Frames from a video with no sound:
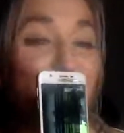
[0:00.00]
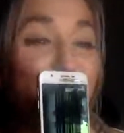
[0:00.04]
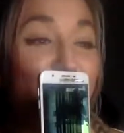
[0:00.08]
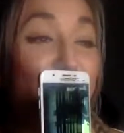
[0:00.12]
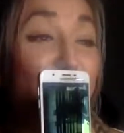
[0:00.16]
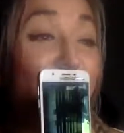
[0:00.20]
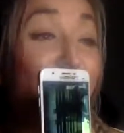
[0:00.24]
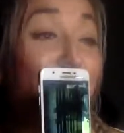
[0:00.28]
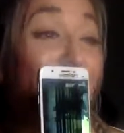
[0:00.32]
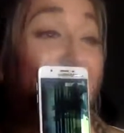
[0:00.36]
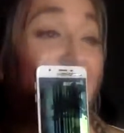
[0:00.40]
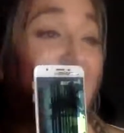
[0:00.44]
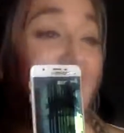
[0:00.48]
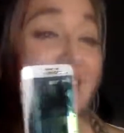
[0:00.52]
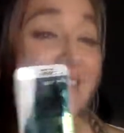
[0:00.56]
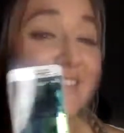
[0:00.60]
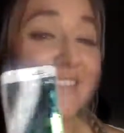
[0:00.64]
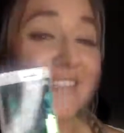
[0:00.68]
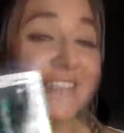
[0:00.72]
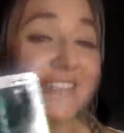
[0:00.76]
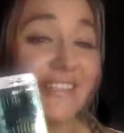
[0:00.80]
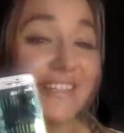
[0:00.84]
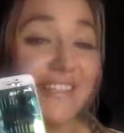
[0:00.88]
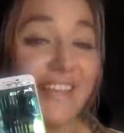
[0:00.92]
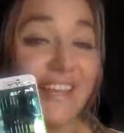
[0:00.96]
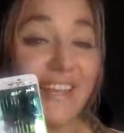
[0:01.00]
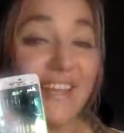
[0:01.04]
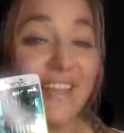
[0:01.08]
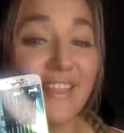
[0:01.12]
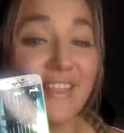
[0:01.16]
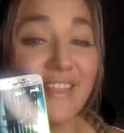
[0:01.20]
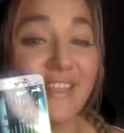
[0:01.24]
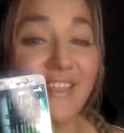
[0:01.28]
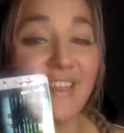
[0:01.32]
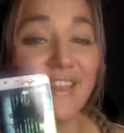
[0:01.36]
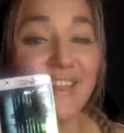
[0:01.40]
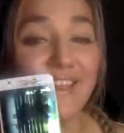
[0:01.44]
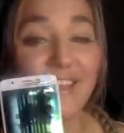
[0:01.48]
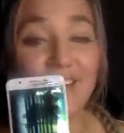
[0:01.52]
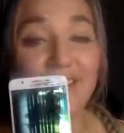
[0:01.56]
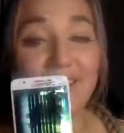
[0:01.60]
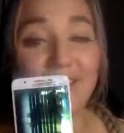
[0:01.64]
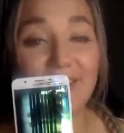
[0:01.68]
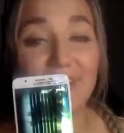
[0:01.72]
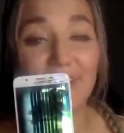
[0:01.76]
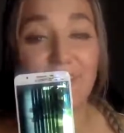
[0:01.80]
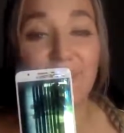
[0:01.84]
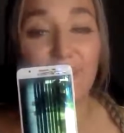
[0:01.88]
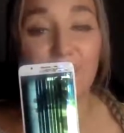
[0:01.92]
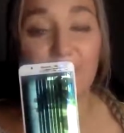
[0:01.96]
case, and then
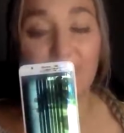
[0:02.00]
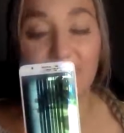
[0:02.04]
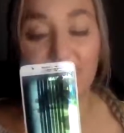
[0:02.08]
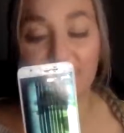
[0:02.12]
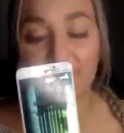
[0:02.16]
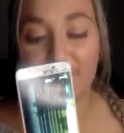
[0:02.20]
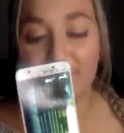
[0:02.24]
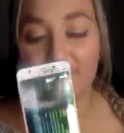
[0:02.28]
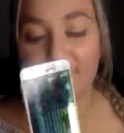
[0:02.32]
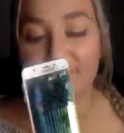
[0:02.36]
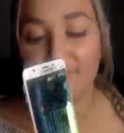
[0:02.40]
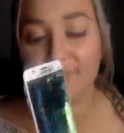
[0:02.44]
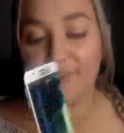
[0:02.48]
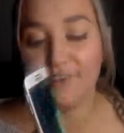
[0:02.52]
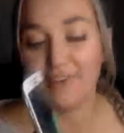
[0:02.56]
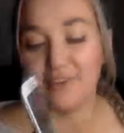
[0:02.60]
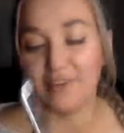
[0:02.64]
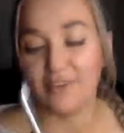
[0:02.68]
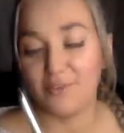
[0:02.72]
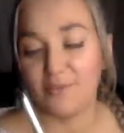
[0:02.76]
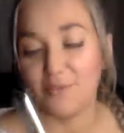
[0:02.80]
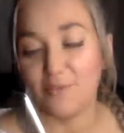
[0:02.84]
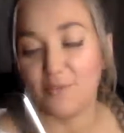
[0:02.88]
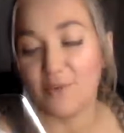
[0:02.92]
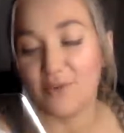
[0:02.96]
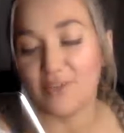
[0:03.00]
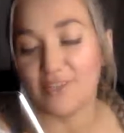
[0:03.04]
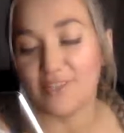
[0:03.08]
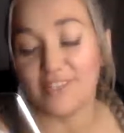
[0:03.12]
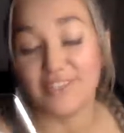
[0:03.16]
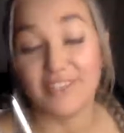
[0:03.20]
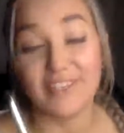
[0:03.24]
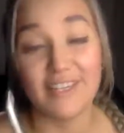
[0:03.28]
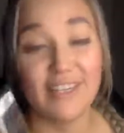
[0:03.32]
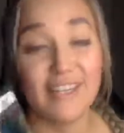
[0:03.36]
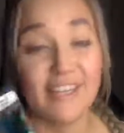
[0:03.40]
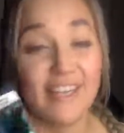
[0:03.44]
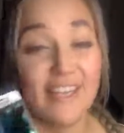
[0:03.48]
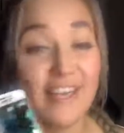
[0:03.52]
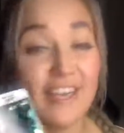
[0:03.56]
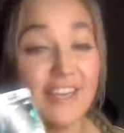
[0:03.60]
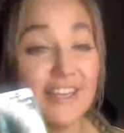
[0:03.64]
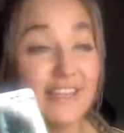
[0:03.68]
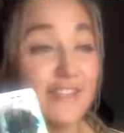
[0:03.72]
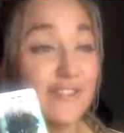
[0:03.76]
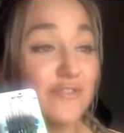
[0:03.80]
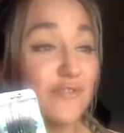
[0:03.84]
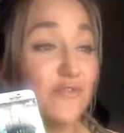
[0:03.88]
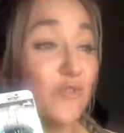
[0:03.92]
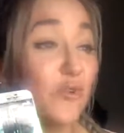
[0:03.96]
it was in a
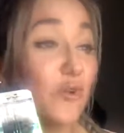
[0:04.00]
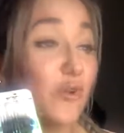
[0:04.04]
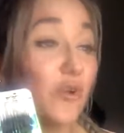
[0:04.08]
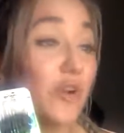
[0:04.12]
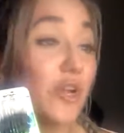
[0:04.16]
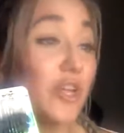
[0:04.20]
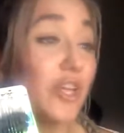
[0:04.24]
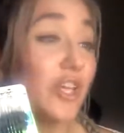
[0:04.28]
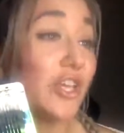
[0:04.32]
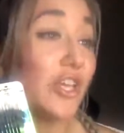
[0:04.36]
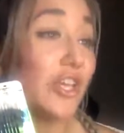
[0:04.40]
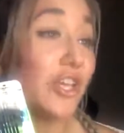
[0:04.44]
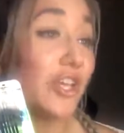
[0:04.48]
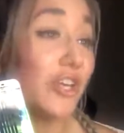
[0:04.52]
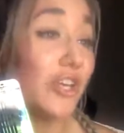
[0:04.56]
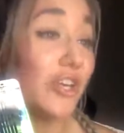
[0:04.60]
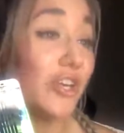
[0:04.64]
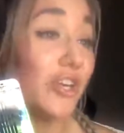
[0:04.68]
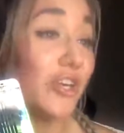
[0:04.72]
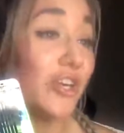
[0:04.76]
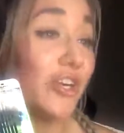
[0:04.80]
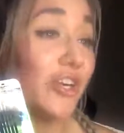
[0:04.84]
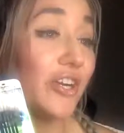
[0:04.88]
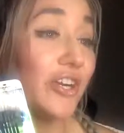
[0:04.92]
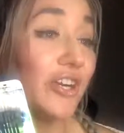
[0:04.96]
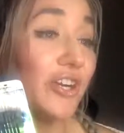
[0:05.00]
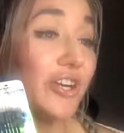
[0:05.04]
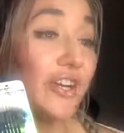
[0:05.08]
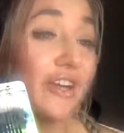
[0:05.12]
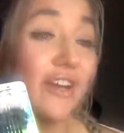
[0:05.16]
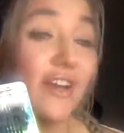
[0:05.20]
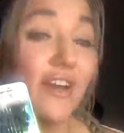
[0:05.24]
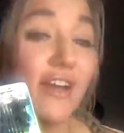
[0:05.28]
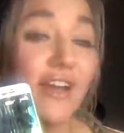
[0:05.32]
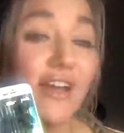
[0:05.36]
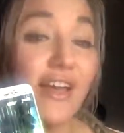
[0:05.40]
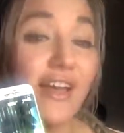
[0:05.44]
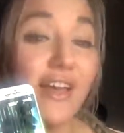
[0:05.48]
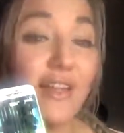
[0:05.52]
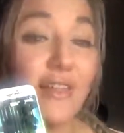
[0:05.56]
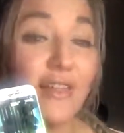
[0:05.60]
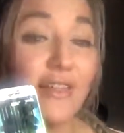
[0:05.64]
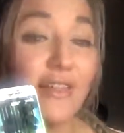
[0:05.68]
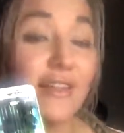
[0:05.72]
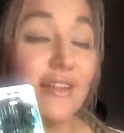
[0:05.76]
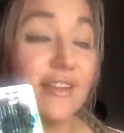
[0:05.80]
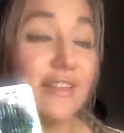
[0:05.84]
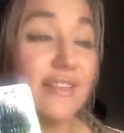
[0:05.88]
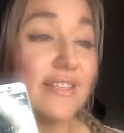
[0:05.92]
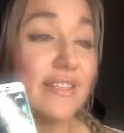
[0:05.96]
case for a year. And
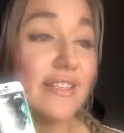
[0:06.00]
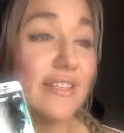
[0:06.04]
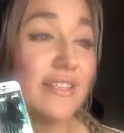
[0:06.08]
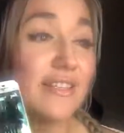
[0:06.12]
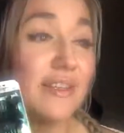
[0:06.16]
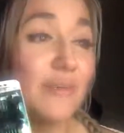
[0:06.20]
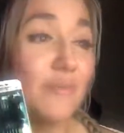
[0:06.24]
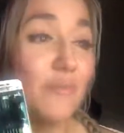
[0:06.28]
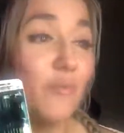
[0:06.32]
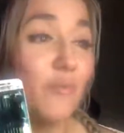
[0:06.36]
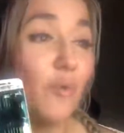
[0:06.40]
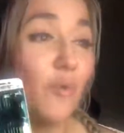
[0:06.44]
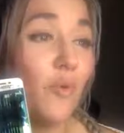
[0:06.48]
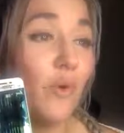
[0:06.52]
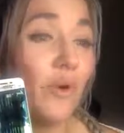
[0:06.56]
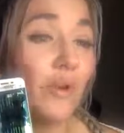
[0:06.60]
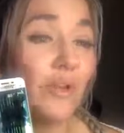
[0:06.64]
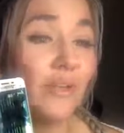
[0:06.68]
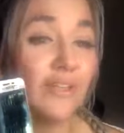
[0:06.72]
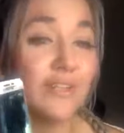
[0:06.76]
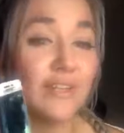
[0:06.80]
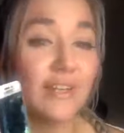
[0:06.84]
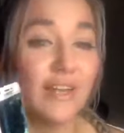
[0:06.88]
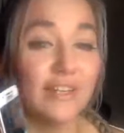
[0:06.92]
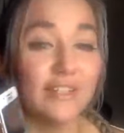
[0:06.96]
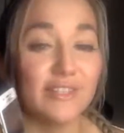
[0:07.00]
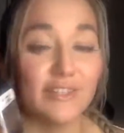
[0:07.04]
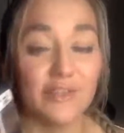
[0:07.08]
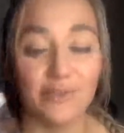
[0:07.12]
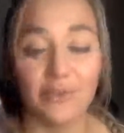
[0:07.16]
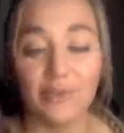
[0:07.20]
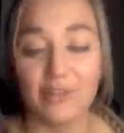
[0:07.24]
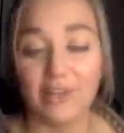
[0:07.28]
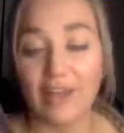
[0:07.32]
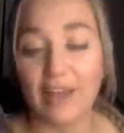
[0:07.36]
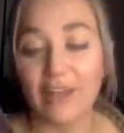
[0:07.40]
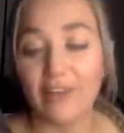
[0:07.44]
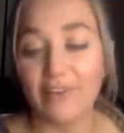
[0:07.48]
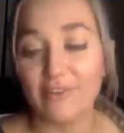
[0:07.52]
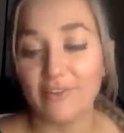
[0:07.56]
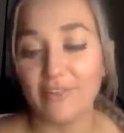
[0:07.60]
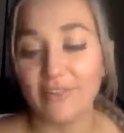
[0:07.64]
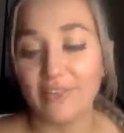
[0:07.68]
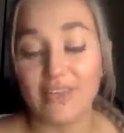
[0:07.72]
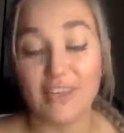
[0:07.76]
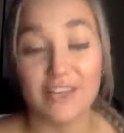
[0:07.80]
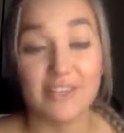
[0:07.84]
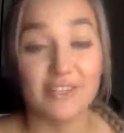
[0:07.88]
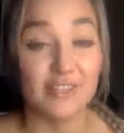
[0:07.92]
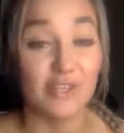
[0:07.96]
then at some point, I took it out of the
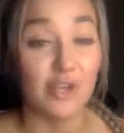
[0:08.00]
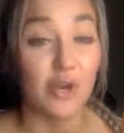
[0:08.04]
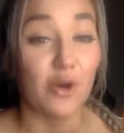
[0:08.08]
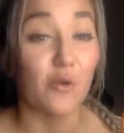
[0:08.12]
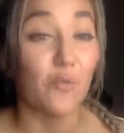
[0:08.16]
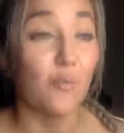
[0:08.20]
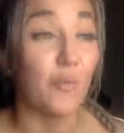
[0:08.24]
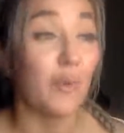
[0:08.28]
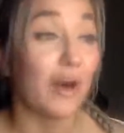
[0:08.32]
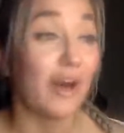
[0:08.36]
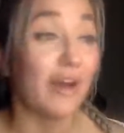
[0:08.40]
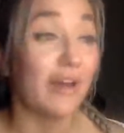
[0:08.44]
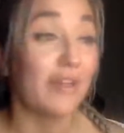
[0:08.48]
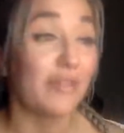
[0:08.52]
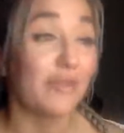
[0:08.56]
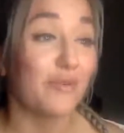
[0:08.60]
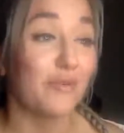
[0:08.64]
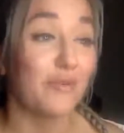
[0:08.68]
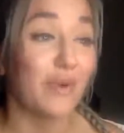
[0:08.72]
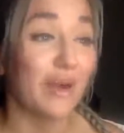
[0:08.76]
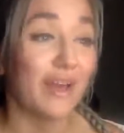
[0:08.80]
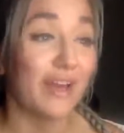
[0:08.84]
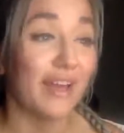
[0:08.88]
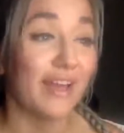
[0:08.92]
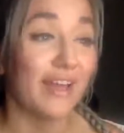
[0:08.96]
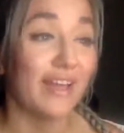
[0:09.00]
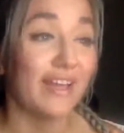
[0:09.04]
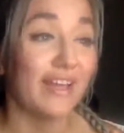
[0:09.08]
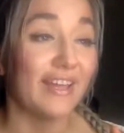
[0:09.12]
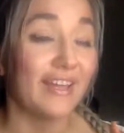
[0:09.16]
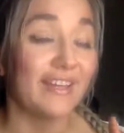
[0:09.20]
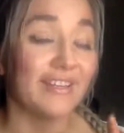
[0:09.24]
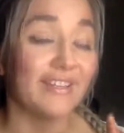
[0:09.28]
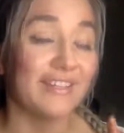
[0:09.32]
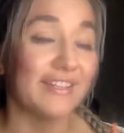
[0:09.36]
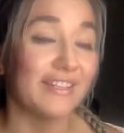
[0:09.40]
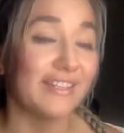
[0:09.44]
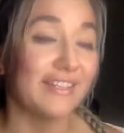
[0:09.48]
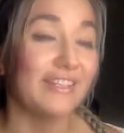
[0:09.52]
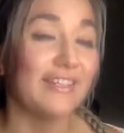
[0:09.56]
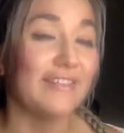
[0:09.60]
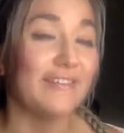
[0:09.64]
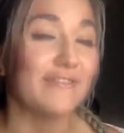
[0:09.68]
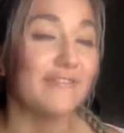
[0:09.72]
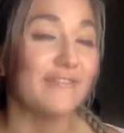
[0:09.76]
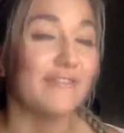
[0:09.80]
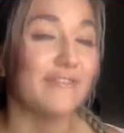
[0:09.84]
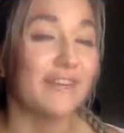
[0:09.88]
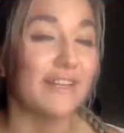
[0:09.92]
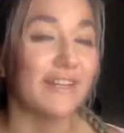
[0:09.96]
case. Oh, by the way, it's kind
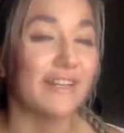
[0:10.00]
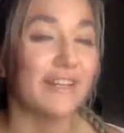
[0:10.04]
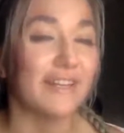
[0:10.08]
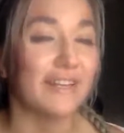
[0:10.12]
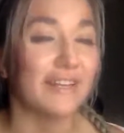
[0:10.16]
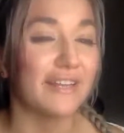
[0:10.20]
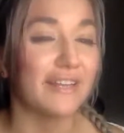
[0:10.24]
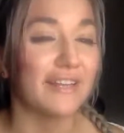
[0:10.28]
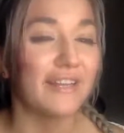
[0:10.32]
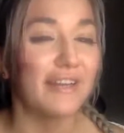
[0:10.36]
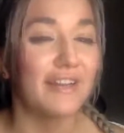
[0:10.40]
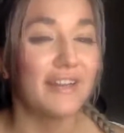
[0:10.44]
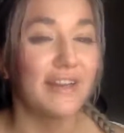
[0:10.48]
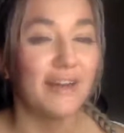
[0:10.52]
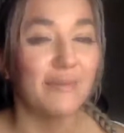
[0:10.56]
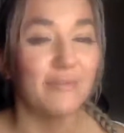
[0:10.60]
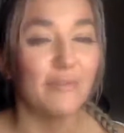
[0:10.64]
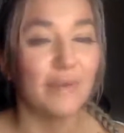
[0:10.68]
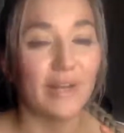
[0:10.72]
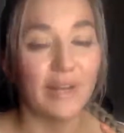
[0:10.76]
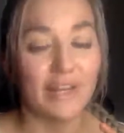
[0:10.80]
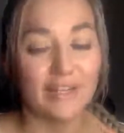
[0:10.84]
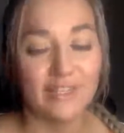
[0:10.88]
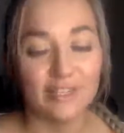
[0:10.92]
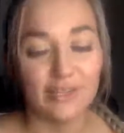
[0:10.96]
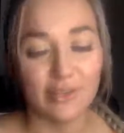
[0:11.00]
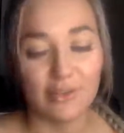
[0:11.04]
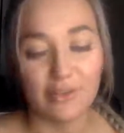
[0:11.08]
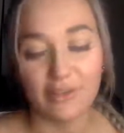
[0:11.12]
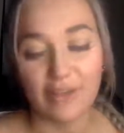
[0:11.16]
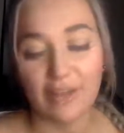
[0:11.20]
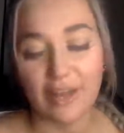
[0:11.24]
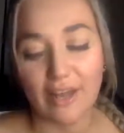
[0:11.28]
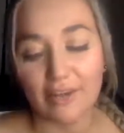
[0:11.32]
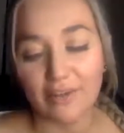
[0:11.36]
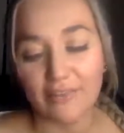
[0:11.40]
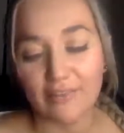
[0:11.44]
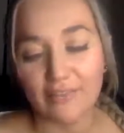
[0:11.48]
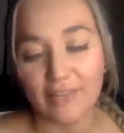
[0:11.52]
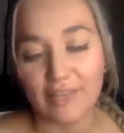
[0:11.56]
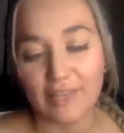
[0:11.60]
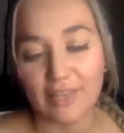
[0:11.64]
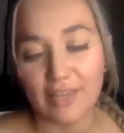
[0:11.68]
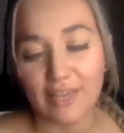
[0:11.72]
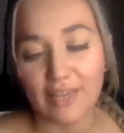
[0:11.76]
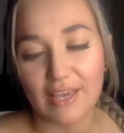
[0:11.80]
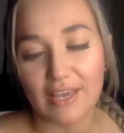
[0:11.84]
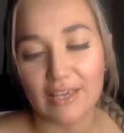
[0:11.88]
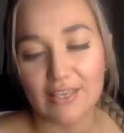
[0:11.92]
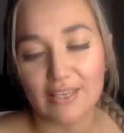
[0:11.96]
of funny, but I took it out of the
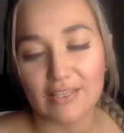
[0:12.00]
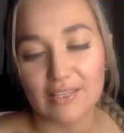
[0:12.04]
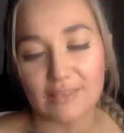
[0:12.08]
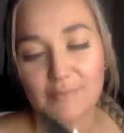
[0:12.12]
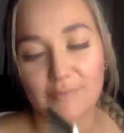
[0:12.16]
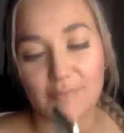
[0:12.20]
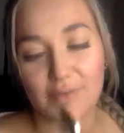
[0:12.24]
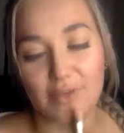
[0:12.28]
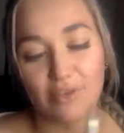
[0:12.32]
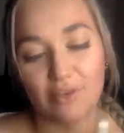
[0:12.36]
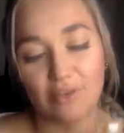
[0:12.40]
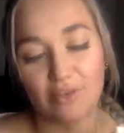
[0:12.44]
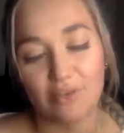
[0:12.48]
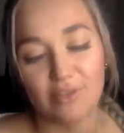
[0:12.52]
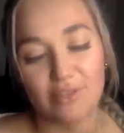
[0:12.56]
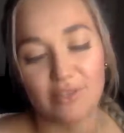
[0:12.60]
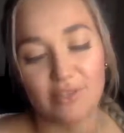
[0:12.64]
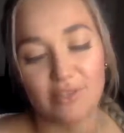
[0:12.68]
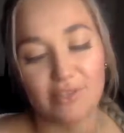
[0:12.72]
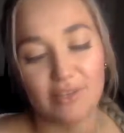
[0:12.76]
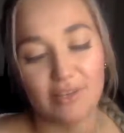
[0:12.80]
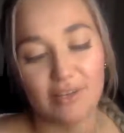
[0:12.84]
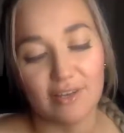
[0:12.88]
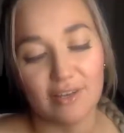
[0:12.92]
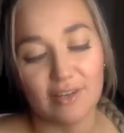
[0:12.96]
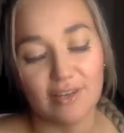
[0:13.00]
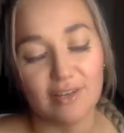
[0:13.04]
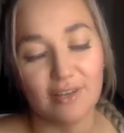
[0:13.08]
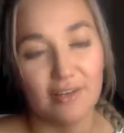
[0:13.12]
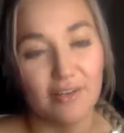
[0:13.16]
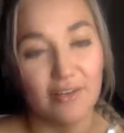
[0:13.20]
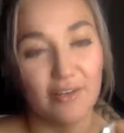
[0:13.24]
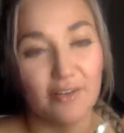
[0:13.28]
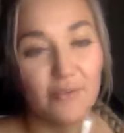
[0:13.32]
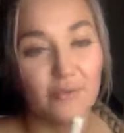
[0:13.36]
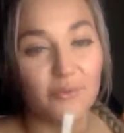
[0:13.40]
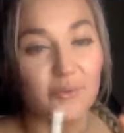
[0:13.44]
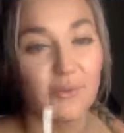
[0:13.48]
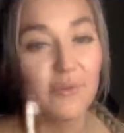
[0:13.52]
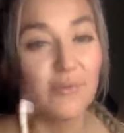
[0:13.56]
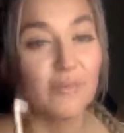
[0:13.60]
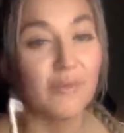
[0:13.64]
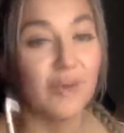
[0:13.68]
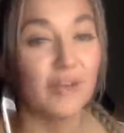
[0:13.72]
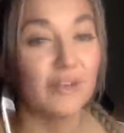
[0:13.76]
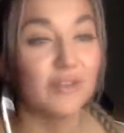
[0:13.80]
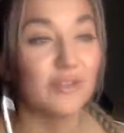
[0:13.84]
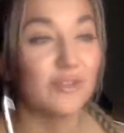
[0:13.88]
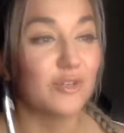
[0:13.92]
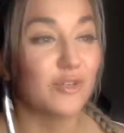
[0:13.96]
case because we were
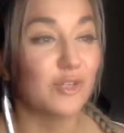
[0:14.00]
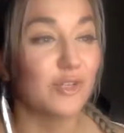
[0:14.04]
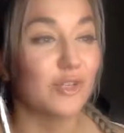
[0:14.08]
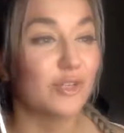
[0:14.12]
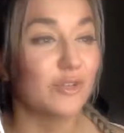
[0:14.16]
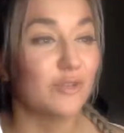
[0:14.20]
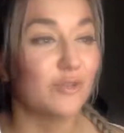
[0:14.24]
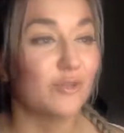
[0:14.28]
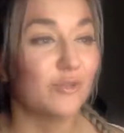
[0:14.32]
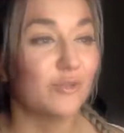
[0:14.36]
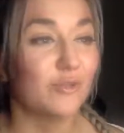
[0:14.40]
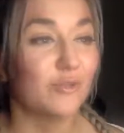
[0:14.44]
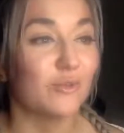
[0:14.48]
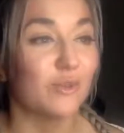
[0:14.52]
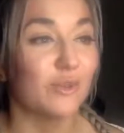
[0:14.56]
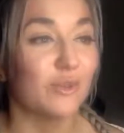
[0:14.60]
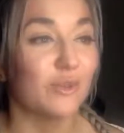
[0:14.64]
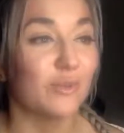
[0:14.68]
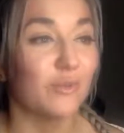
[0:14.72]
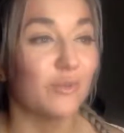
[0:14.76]
about to shoot